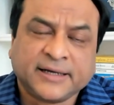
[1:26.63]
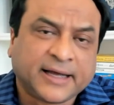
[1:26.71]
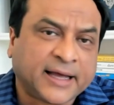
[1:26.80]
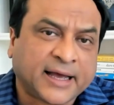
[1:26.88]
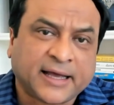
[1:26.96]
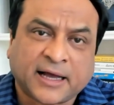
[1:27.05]

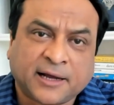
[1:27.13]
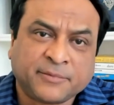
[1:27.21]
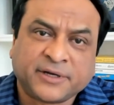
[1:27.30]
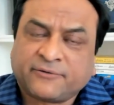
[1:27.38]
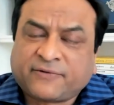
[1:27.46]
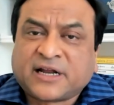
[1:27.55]
hey, I'm
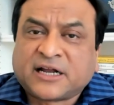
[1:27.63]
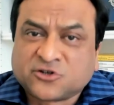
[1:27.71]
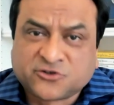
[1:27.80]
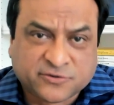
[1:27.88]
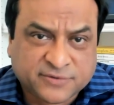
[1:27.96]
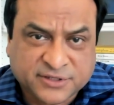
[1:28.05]
in the
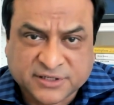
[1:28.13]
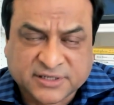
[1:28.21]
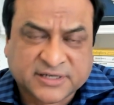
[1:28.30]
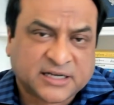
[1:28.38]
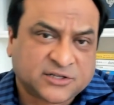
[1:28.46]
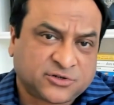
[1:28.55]
financial services
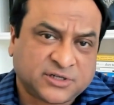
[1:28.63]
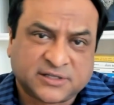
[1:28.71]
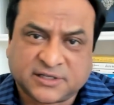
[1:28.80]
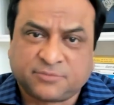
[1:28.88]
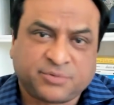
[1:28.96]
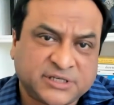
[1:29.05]

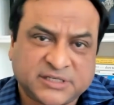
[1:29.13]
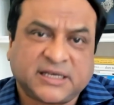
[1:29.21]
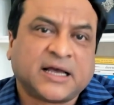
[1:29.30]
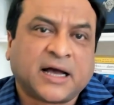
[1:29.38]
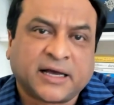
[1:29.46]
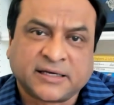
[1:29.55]
industries and
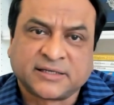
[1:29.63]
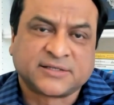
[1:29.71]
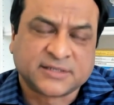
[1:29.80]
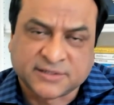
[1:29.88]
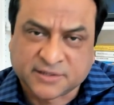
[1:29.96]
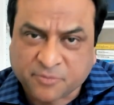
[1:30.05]
PCI
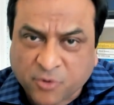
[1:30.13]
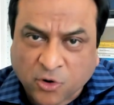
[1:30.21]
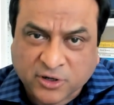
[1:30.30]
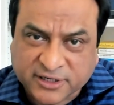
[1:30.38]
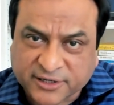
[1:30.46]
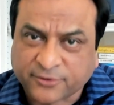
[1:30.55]
is, is
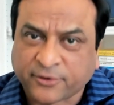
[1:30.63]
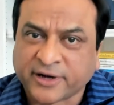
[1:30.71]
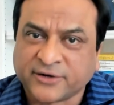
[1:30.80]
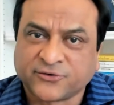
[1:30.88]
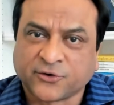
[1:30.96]
important, right?